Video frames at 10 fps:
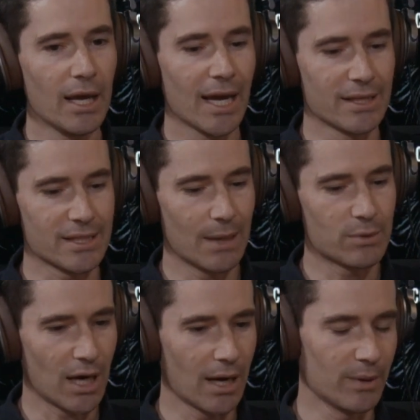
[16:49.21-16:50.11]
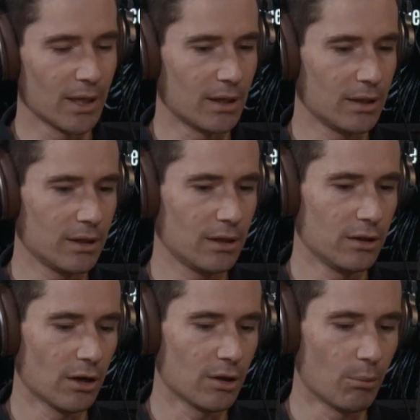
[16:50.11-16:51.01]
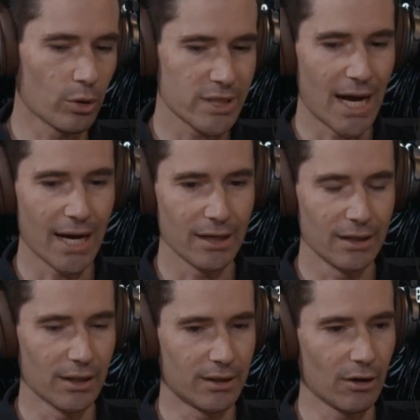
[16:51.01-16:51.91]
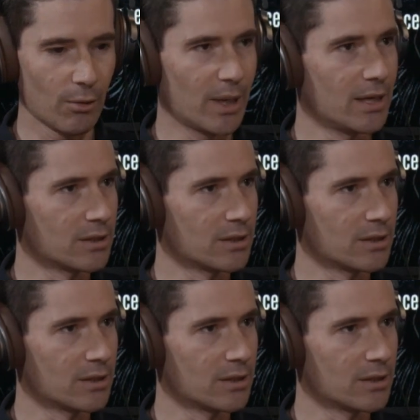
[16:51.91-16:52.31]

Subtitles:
at the same time, the more targeted the therapies,